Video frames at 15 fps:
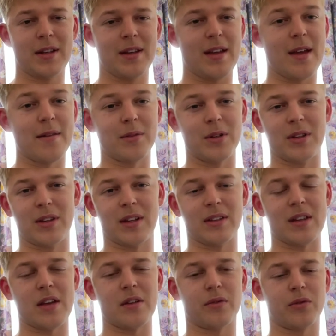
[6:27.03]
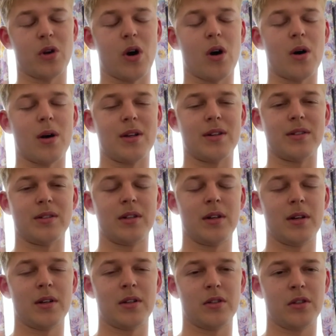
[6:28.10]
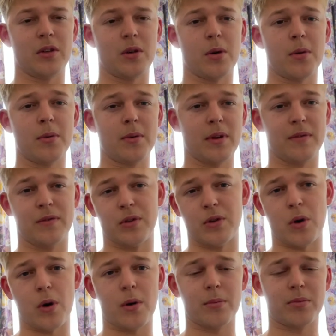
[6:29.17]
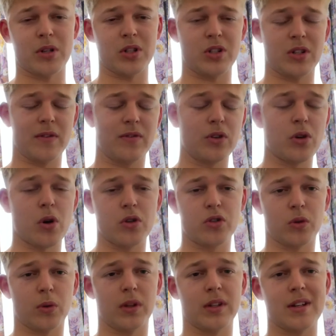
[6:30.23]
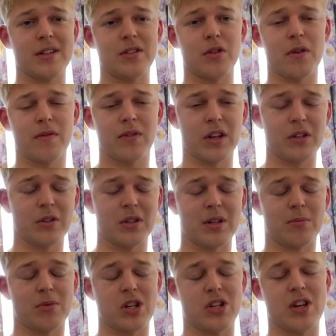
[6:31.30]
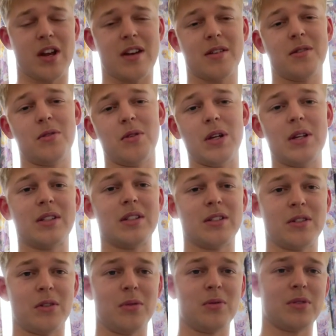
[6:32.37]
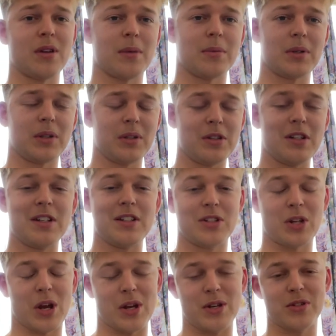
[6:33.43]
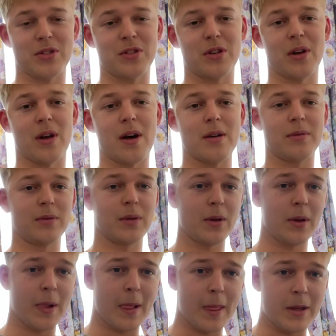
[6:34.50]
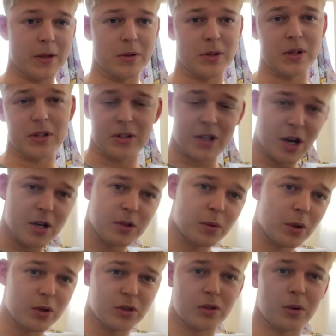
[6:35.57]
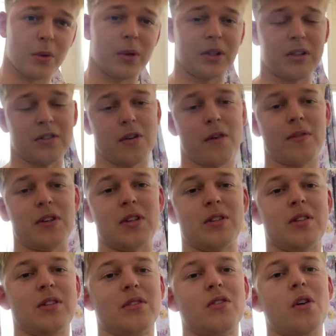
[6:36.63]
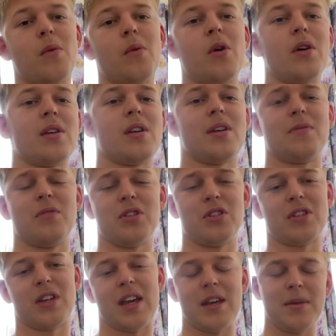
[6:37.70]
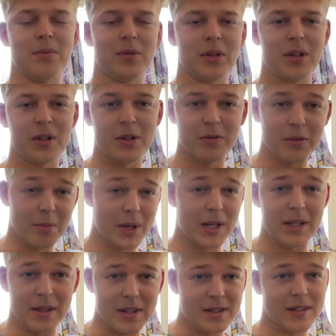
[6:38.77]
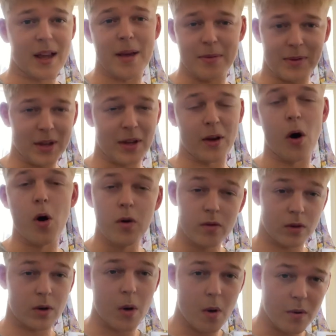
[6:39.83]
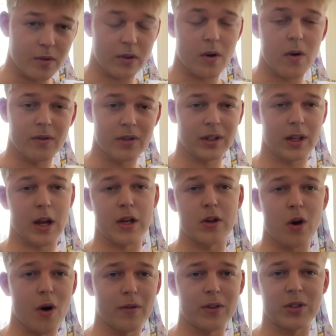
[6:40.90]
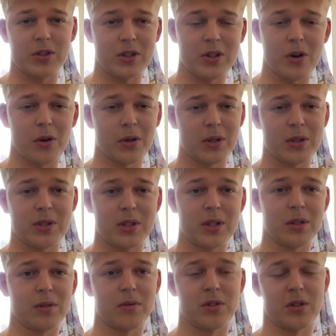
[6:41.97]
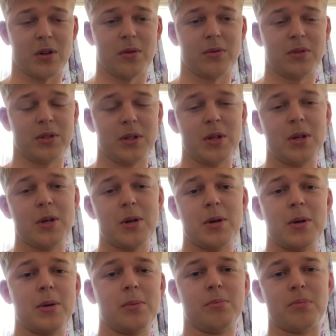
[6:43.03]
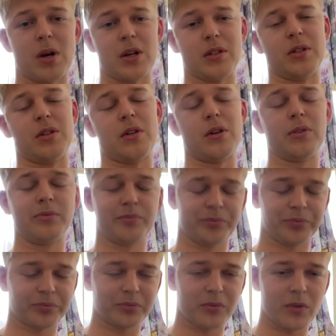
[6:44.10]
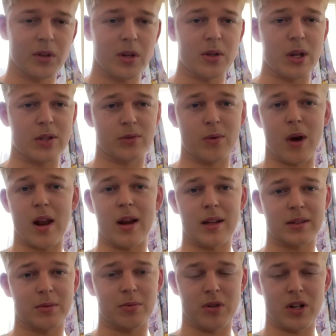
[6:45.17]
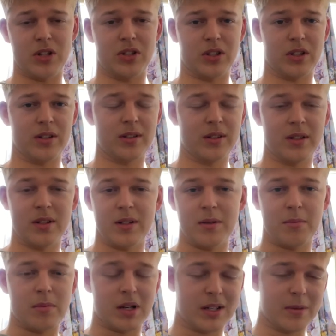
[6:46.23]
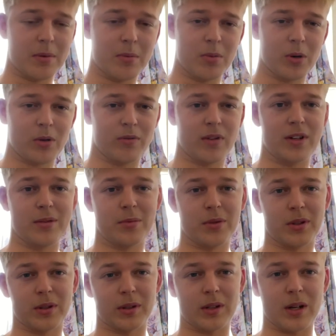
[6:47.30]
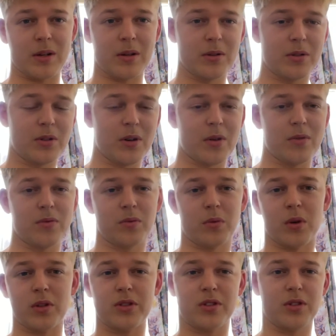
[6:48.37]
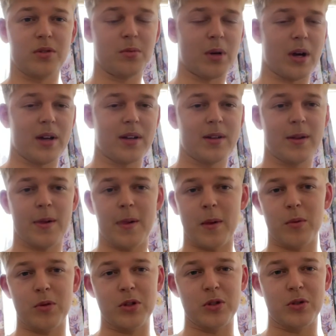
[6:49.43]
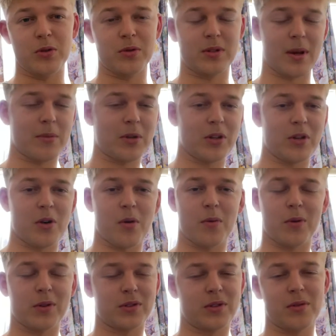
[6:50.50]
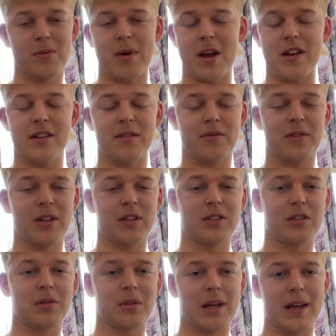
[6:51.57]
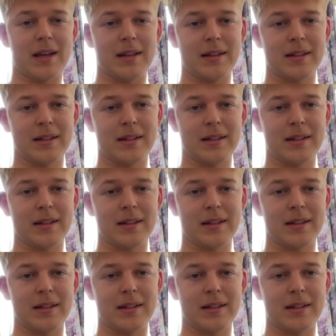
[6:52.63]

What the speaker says: everything that you've got. And you know, if you're not enjoying it, and you don't feel like you can appreciate it, you need to do something. You need change in your life. You need to change what you're doing, because obviously it's not working. If you just keep repeating the same thing over and over and over again, you're obviously not going to see good results. But you know, that's why I like to preach it. Pick up a book, read a book. I know you don't want to, but when you do something you don't want to, man, the feeling you get,